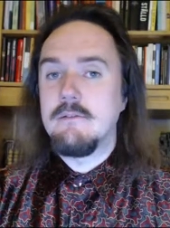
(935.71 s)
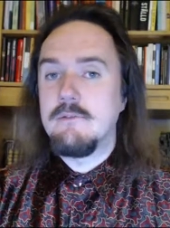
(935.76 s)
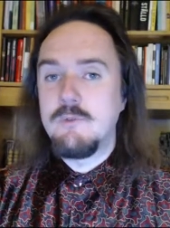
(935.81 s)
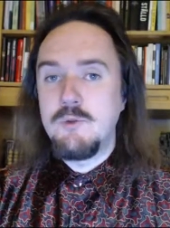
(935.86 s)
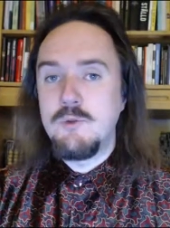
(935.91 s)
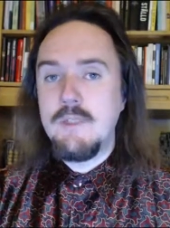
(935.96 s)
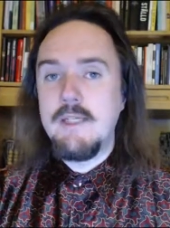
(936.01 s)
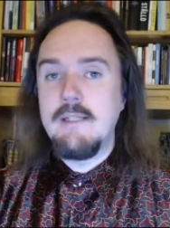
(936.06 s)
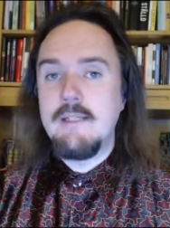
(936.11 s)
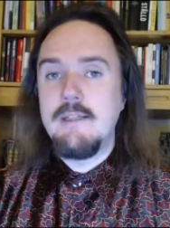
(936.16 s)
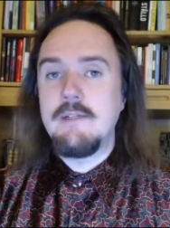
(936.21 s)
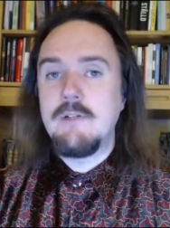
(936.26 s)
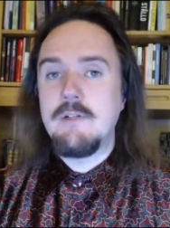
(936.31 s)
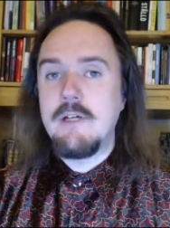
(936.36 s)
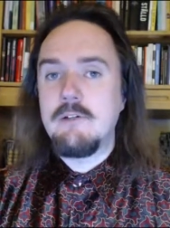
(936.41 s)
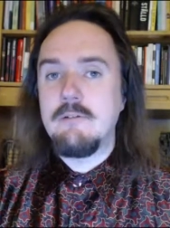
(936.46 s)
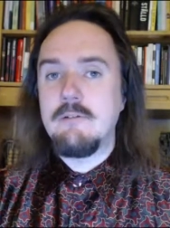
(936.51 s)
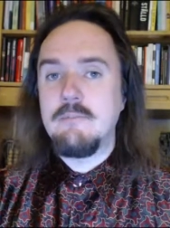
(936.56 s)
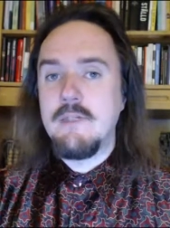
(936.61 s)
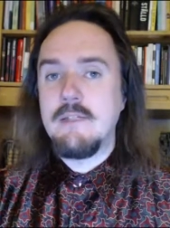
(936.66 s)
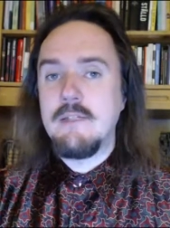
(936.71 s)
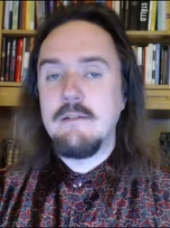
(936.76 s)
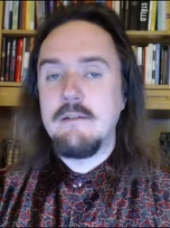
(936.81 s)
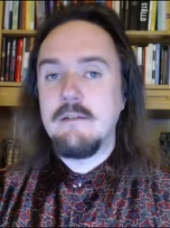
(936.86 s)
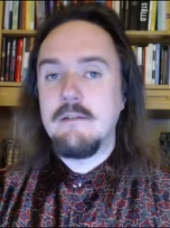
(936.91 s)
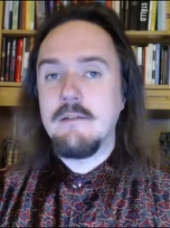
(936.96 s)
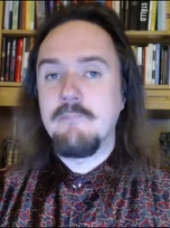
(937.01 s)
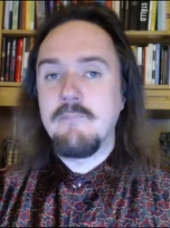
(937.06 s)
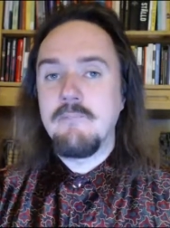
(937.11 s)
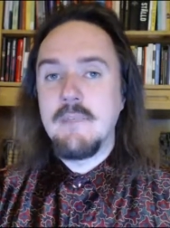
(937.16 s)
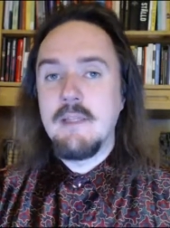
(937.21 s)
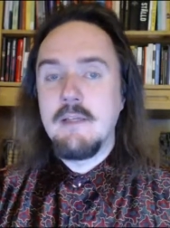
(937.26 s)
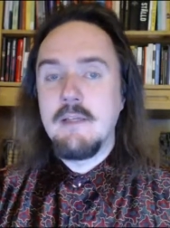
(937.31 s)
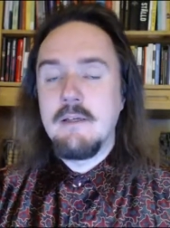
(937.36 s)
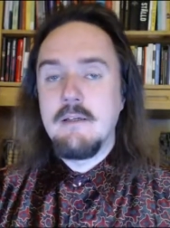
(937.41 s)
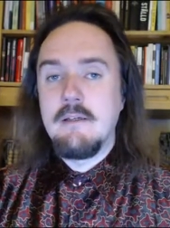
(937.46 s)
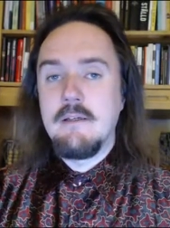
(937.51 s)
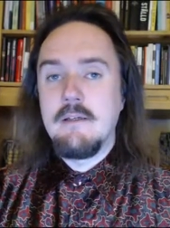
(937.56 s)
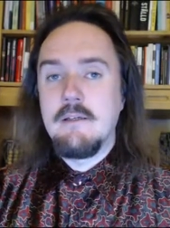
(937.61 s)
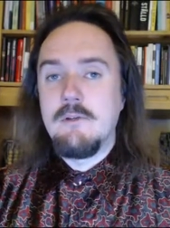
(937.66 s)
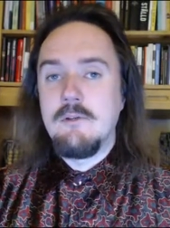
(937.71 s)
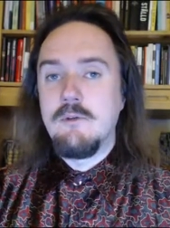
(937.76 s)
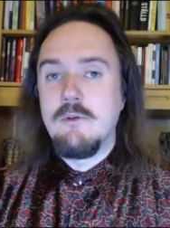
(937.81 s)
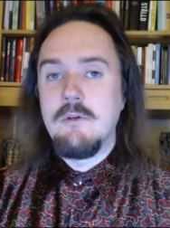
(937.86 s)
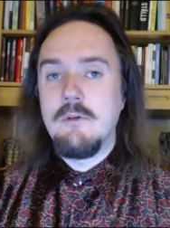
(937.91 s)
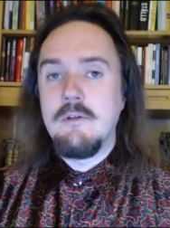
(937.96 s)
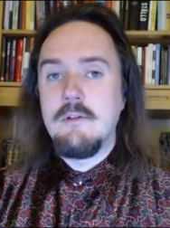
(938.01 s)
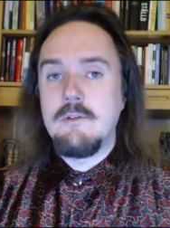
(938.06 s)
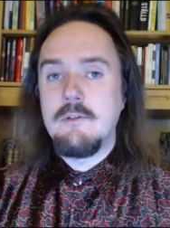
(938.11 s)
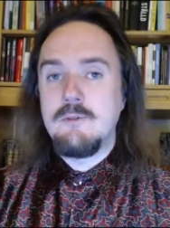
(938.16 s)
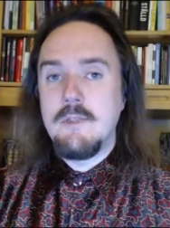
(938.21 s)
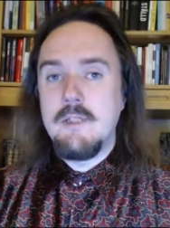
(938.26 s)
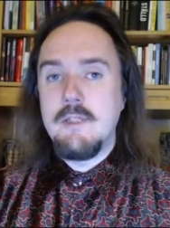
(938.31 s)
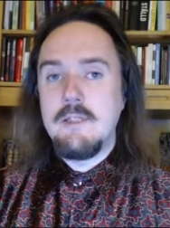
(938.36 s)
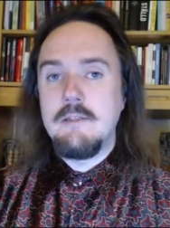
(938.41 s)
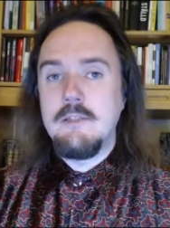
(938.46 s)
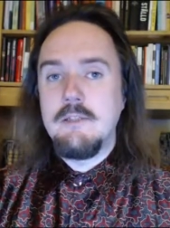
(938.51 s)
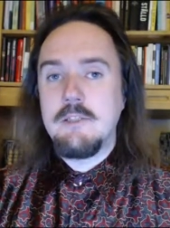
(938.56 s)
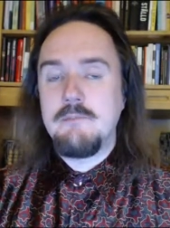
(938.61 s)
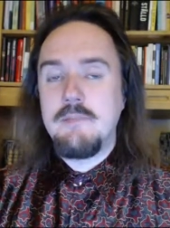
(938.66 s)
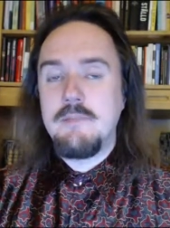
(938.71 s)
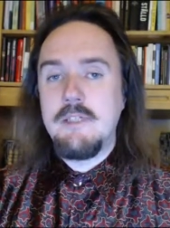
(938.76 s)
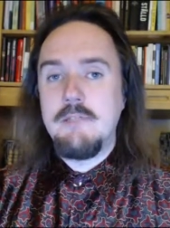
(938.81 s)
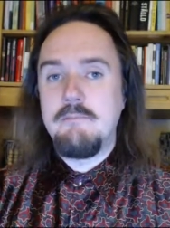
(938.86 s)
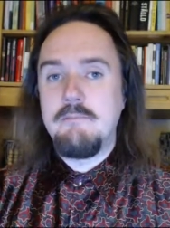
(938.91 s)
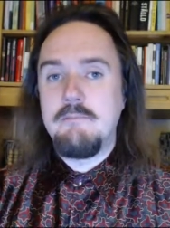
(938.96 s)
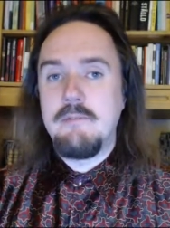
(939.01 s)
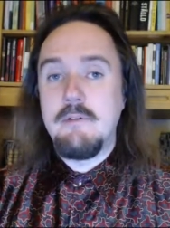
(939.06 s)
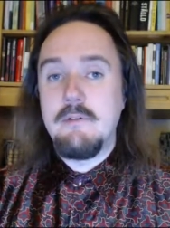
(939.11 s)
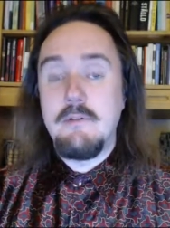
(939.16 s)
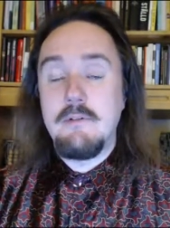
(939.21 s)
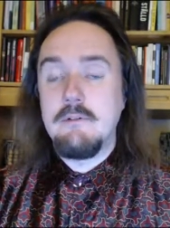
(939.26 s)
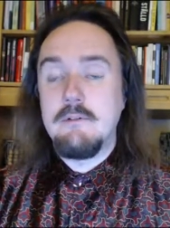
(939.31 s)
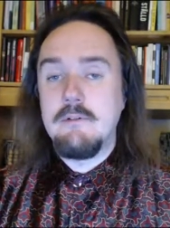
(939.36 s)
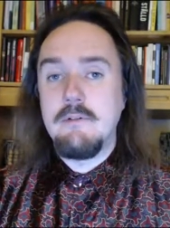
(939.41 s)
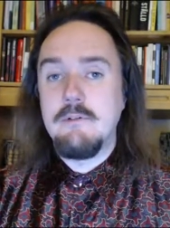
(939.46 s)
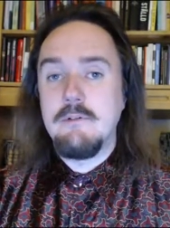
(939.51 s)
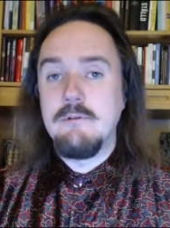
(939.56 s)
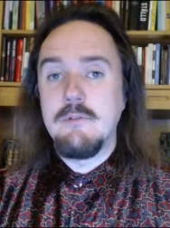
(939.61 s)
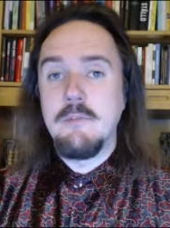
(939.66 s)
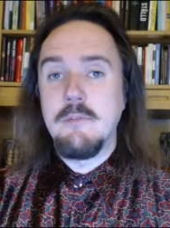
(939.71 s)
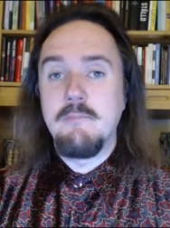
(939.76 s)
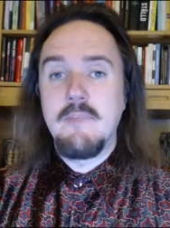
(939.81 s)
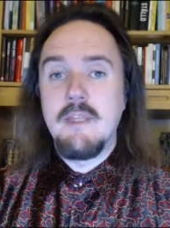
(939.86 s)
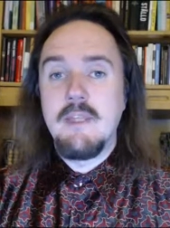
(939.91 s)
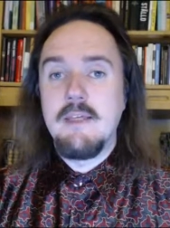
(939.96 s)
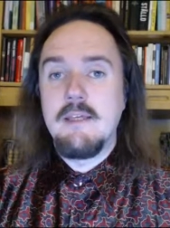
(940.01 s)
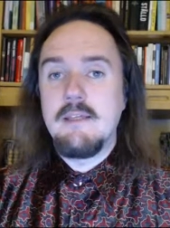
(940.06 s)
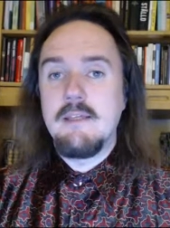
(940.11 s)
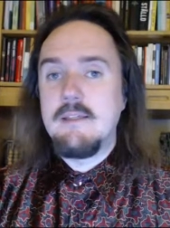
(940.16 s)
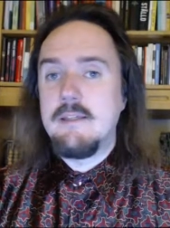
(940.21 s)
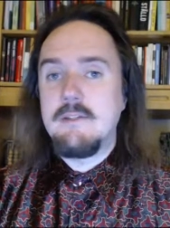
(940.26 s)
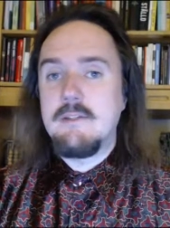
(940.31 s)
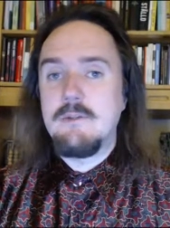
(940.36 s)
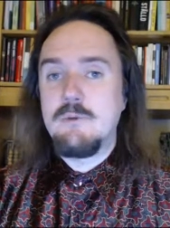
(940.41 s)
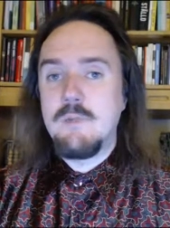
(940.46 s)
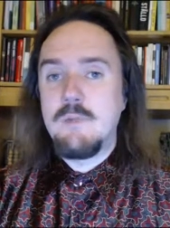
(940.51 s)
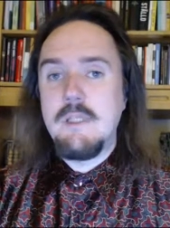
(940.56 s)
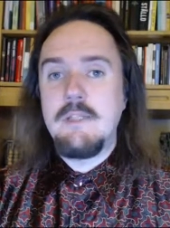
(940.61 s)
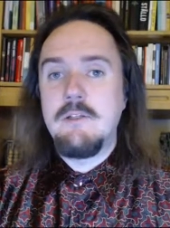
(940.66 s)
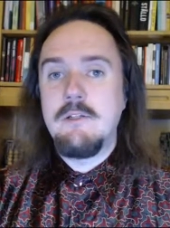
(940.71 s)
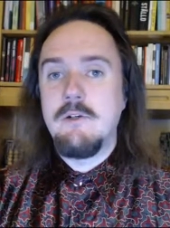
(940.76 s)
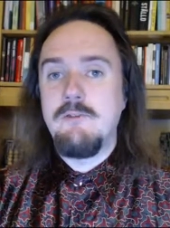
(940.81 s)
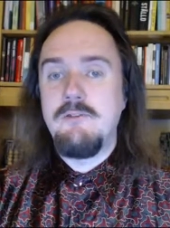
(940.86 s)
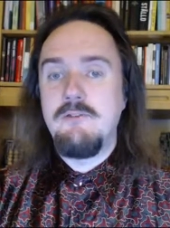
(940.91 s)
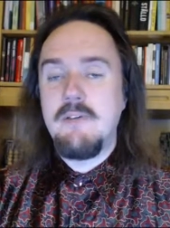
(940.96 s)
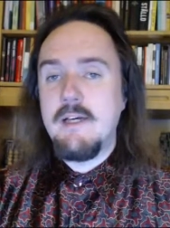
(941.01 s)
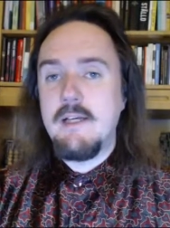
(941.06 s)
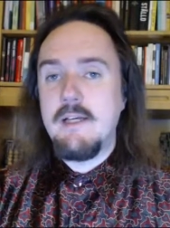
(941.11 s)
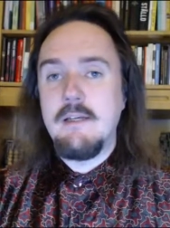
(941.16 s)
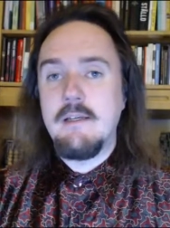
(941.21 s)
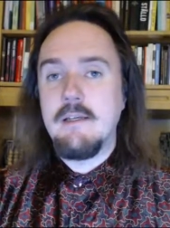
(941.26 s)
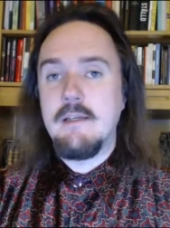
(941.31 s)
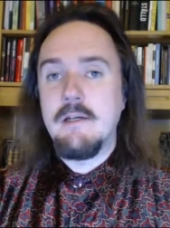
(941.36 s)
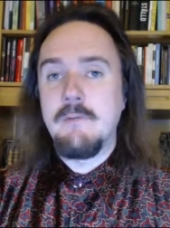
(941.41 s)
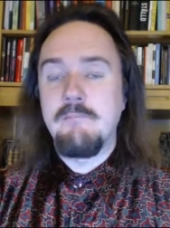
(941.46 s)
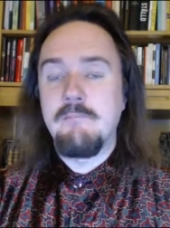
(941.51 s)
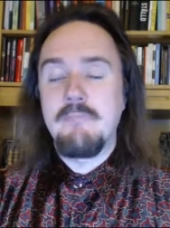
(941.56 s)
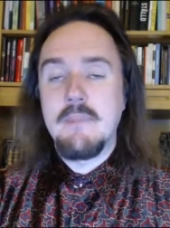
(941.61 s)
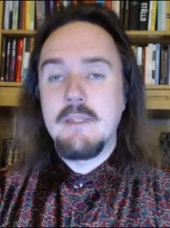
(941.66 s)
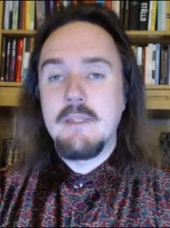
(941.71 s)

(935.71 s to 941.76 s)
really recommend all religious people to get rid of hell.